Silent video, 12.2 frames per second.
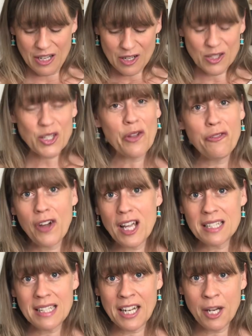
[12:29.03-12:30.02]
So
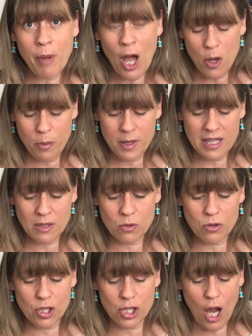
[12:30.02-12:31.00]
firstly, and I'm hoping this
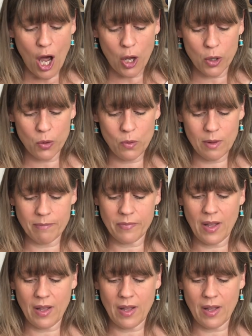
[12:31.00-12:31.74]
will show,